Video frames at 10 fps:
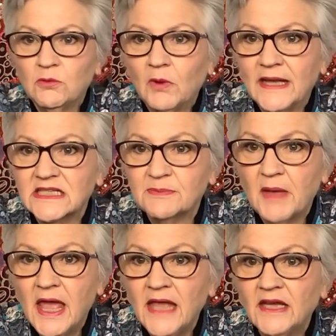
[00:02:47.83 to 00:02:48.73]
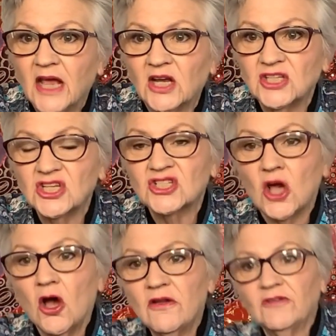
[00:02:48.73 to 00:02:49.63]
waistband, and I just
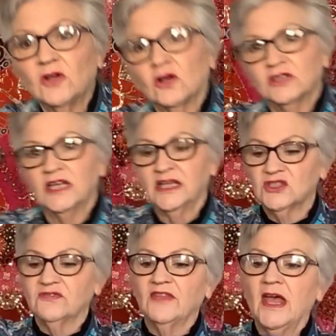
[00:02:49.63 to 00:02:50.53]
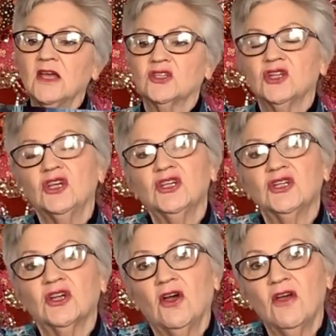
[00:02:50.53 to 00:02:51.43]
overlocked the edge of that, turned it
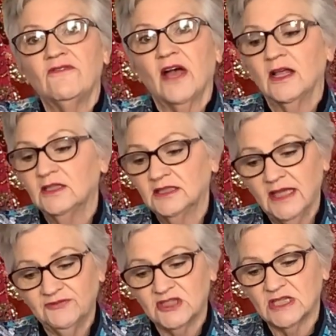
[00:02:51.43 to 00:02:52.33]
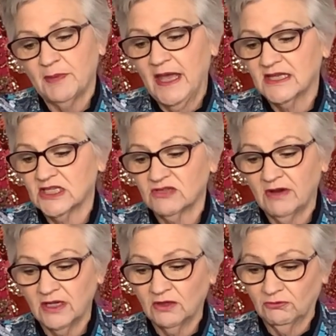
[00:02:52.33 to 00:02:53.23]
over, left a space,
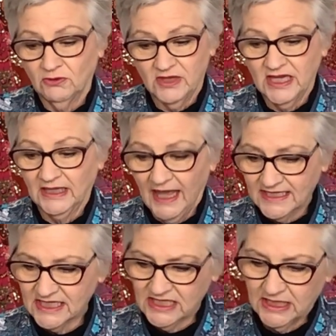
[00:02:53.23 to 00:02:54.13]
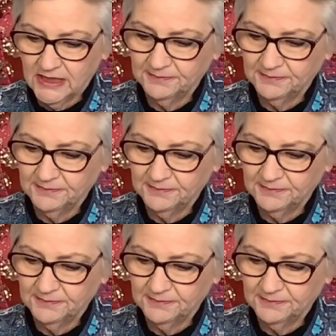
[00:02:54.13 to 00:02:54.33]
threaded through the elastic.